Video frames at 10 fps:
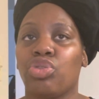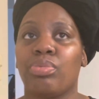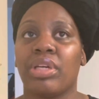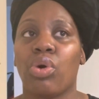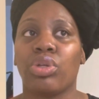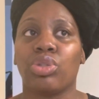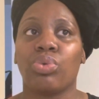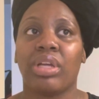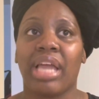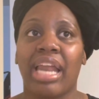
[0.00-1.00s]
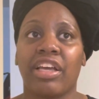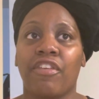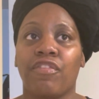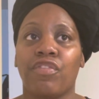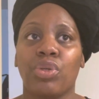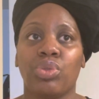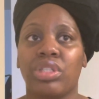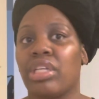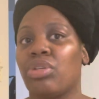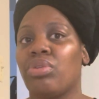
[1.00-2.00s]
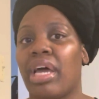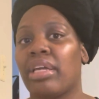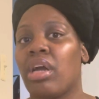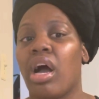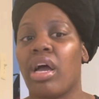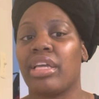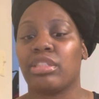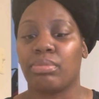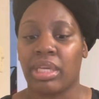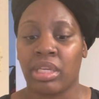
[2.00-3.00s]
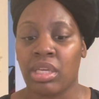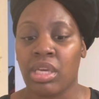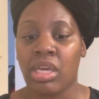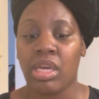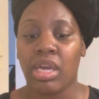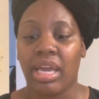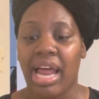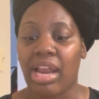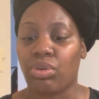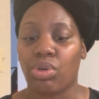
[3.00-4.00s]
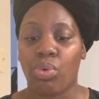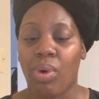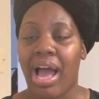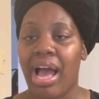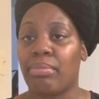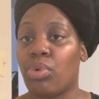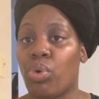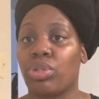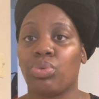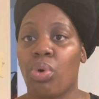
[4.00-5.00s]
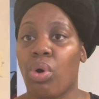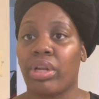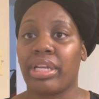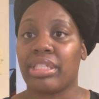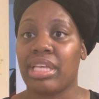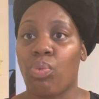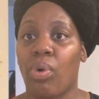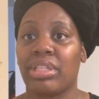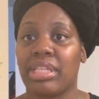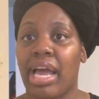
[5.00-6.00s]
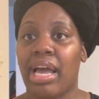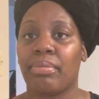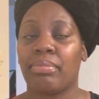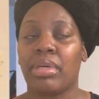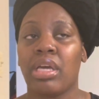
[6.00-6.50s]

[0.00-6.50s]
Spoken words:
You've been going through a lot of confusion, and you like, God is me, and I don't know why I'm going through all of this at one time.